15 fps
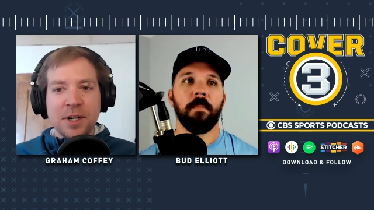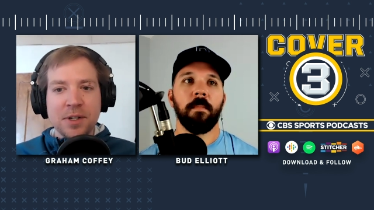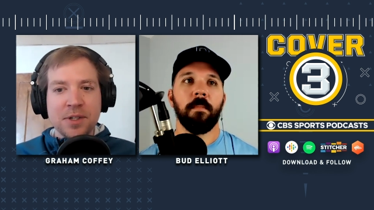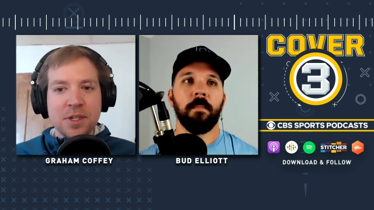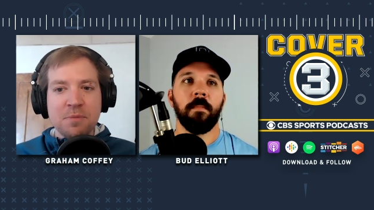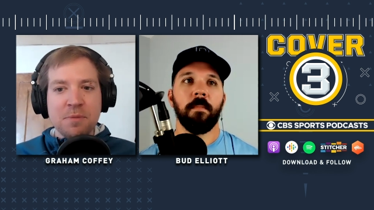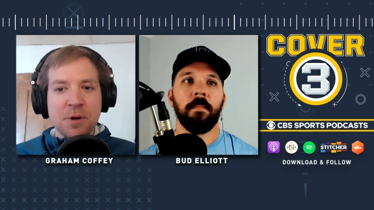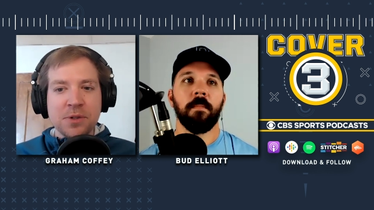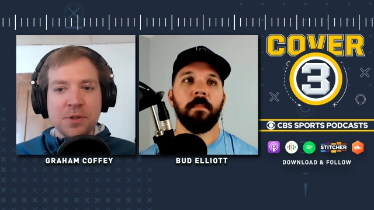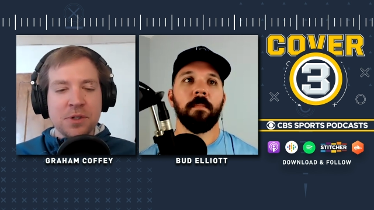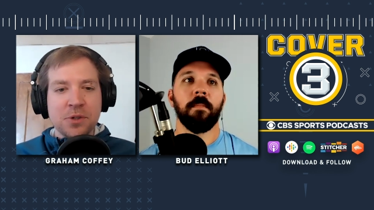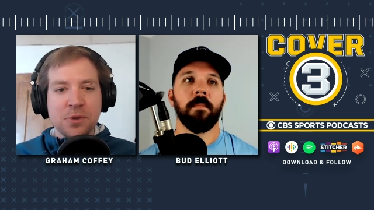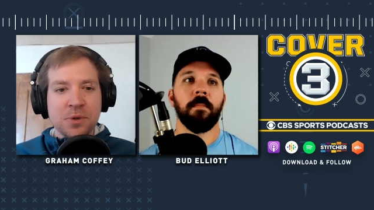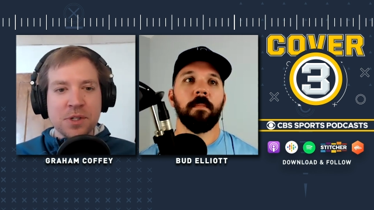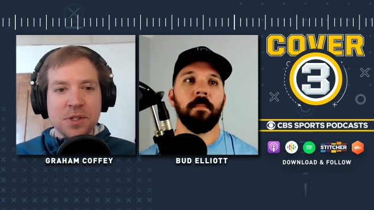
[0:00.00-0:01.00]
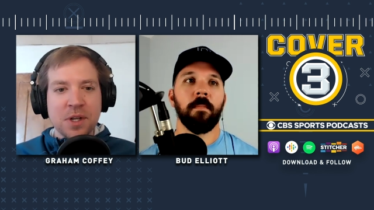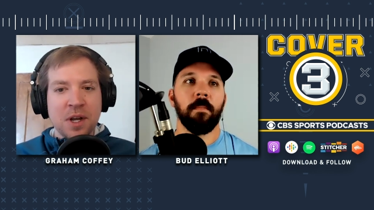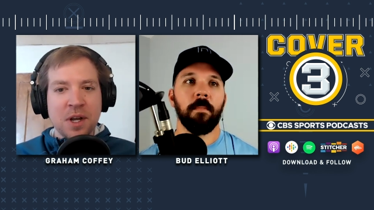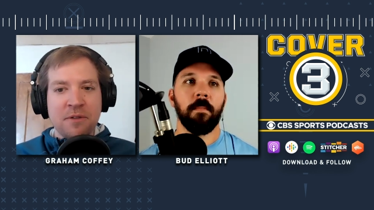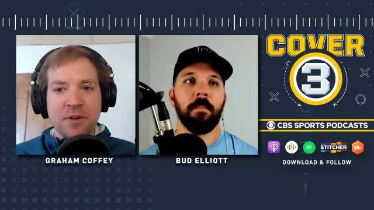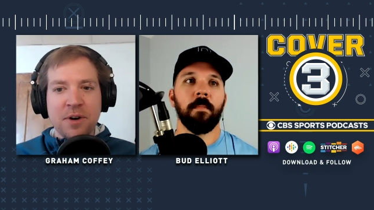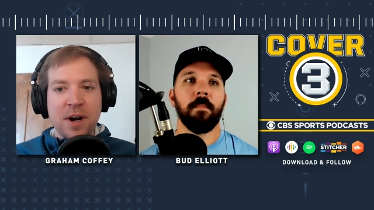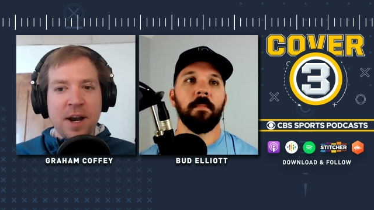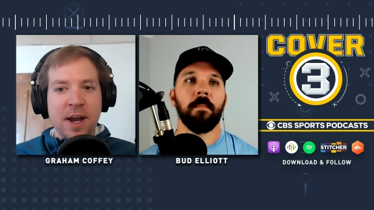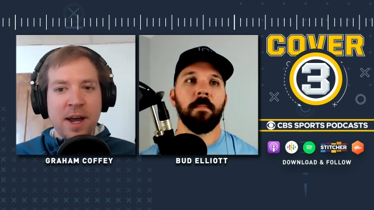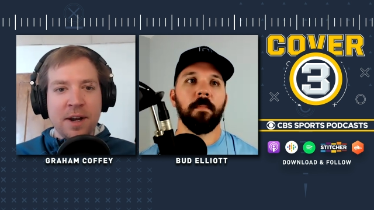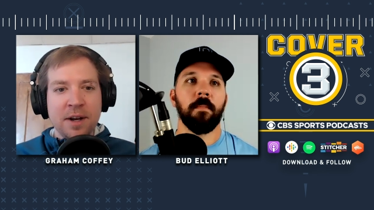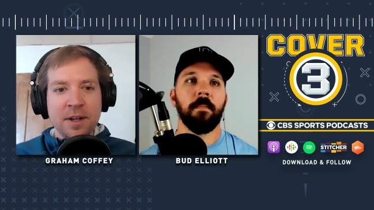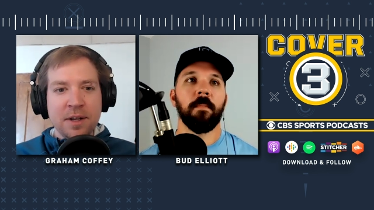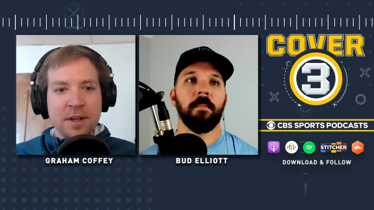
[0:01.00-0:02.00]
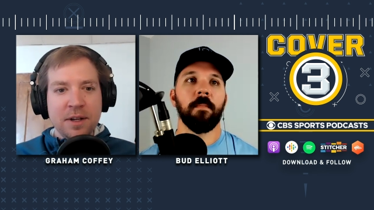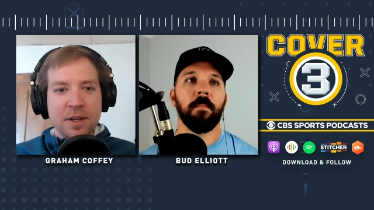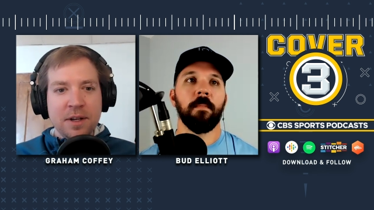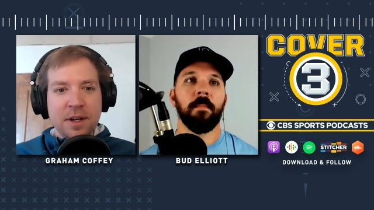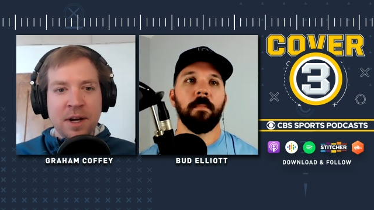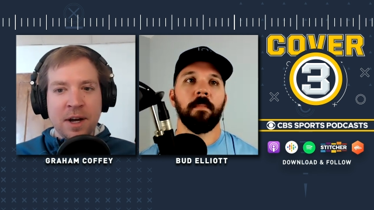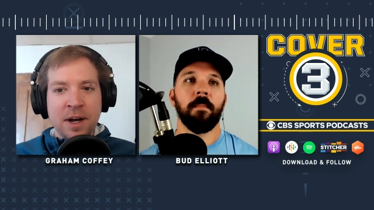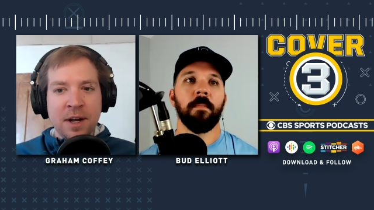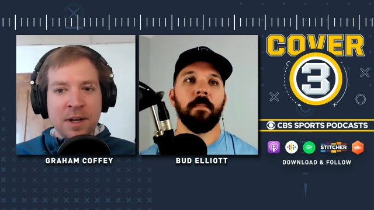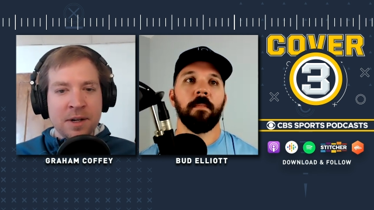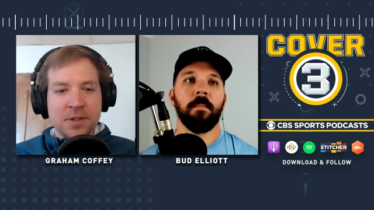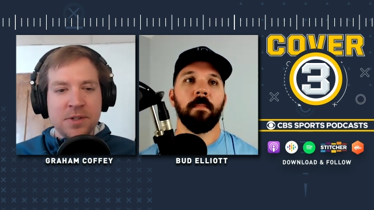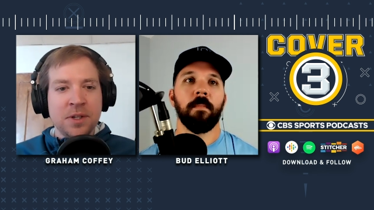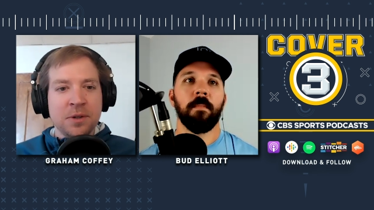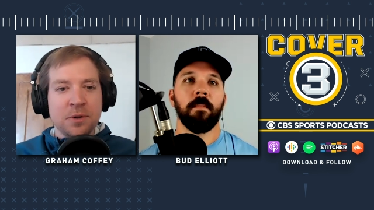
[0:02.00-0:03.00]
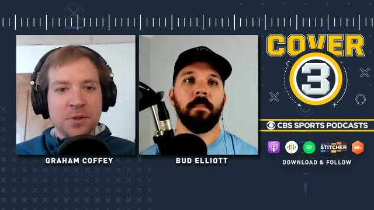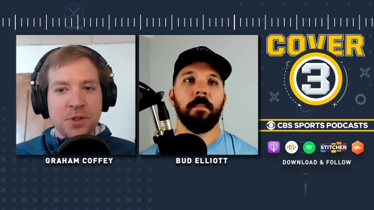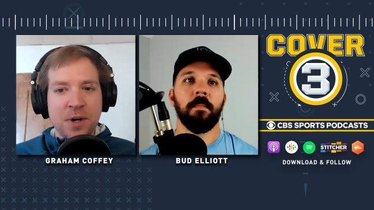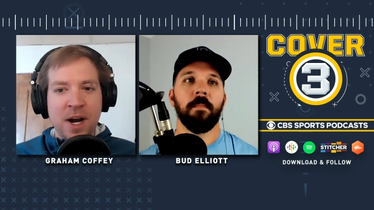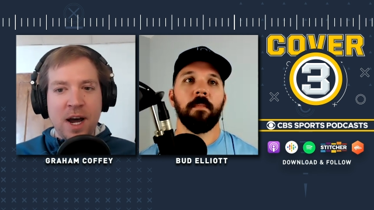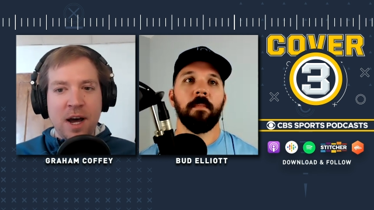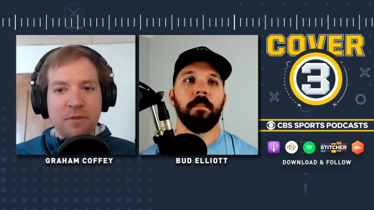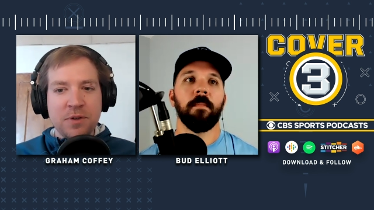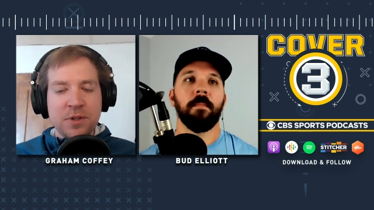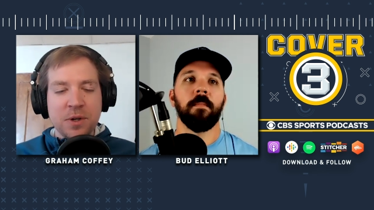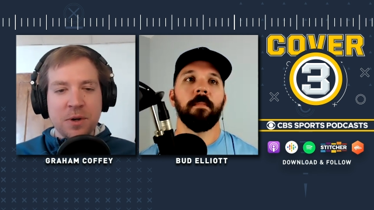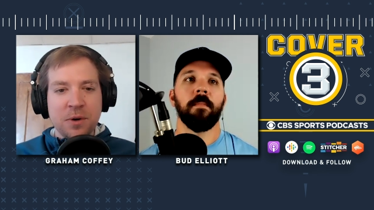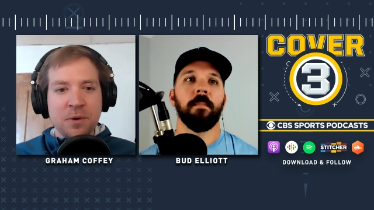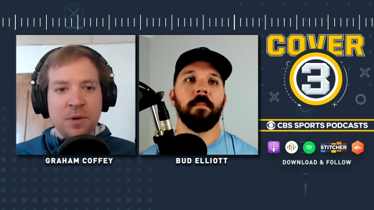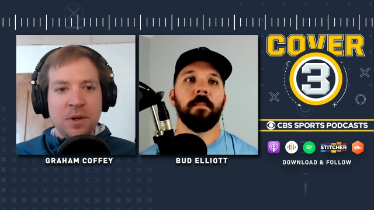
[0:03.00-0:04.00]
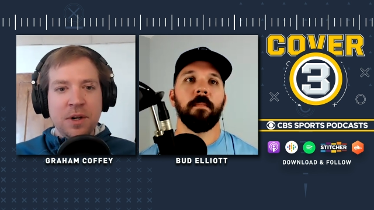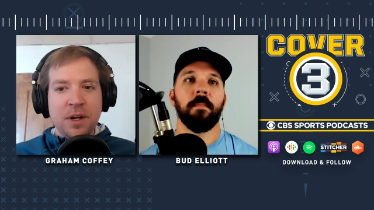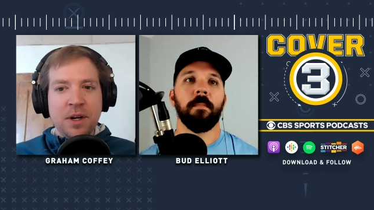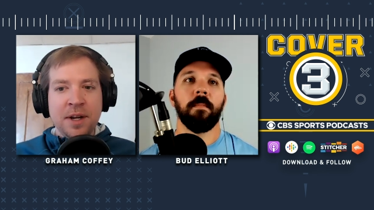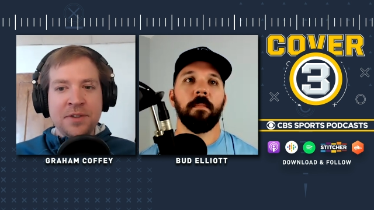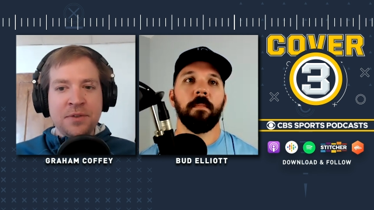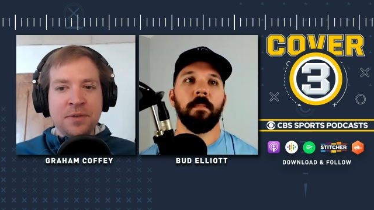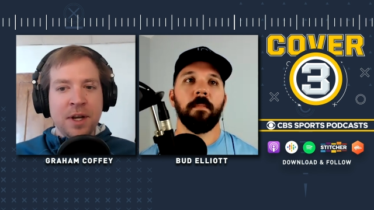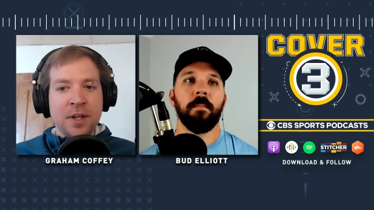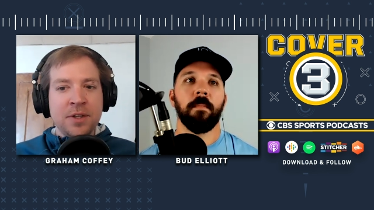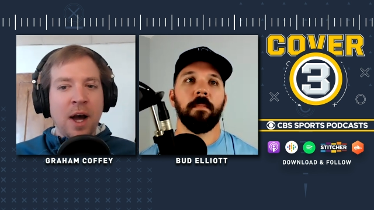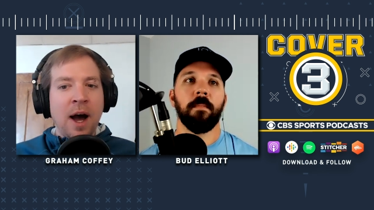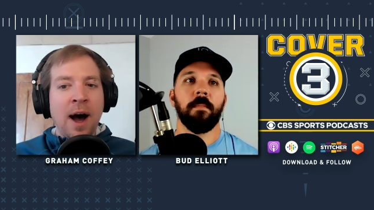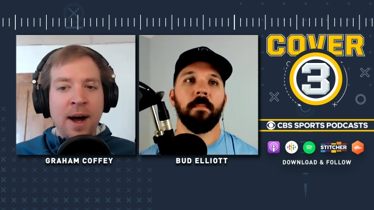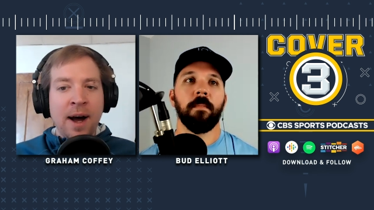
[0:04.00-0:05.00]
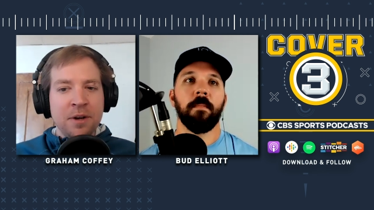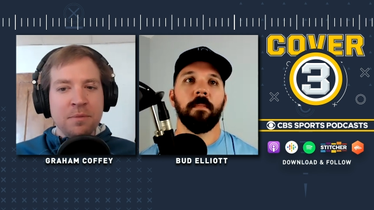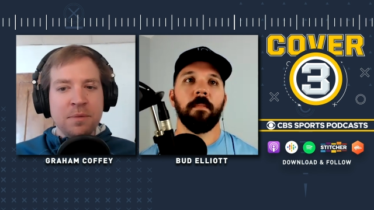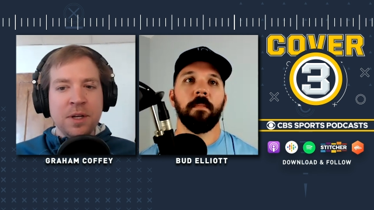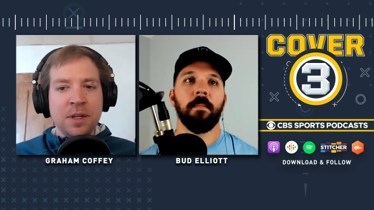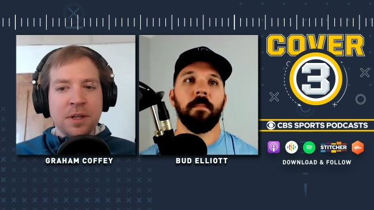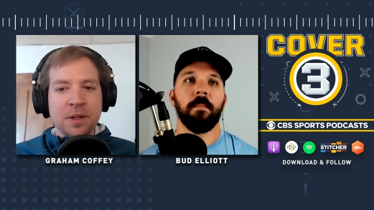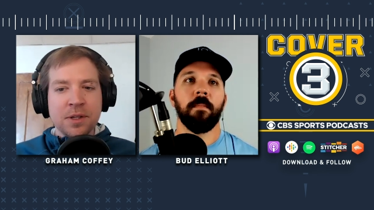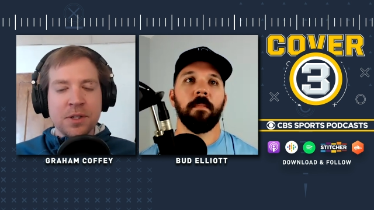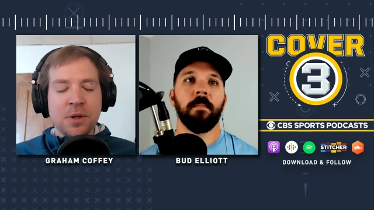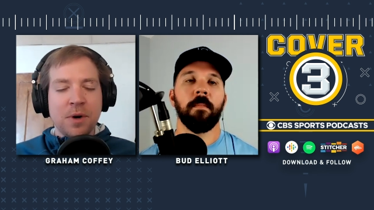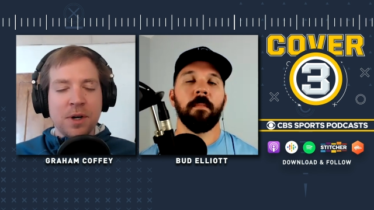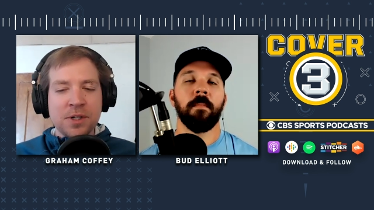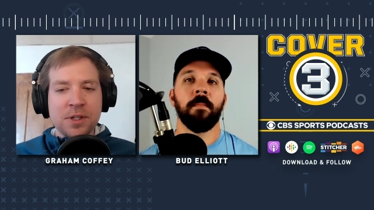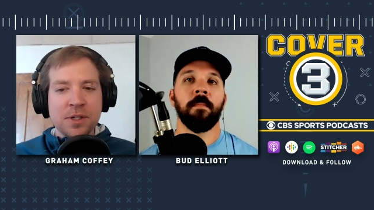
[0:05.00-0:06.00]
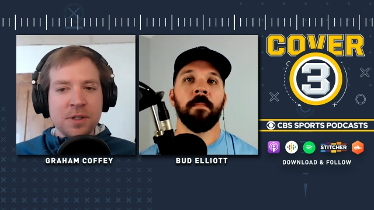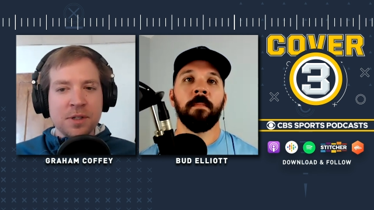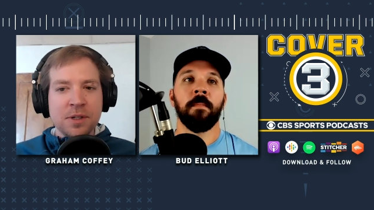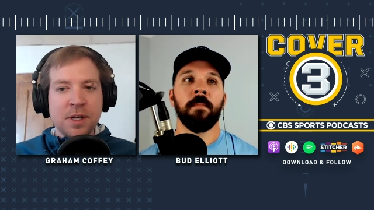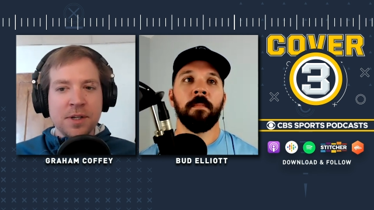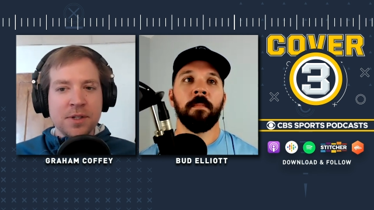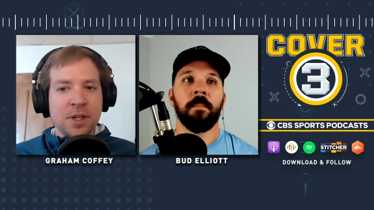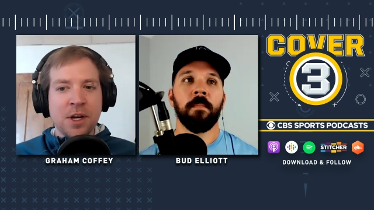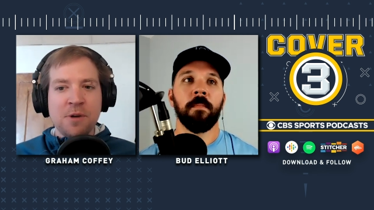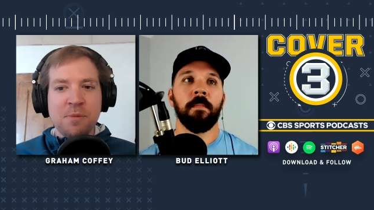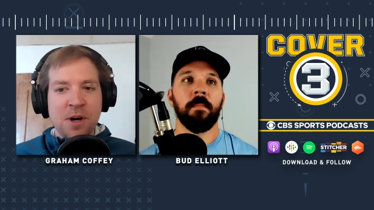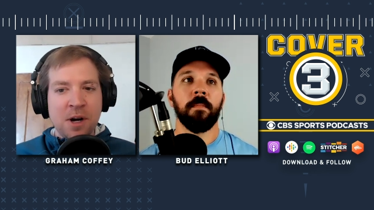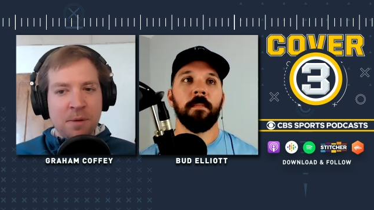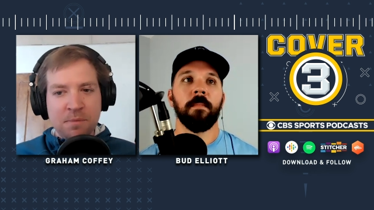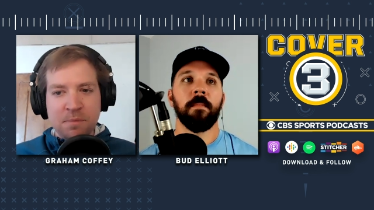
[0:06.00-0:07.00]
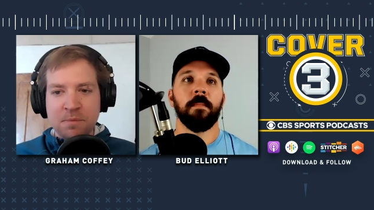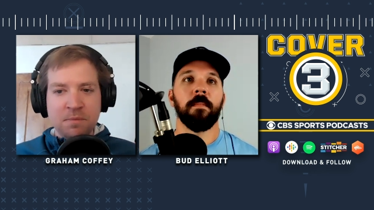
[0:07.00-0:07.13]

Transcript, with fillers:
Speaker 1: It's the most that Georgia's ever had uh, in a single draft. So it's it's odd to me that this question has come up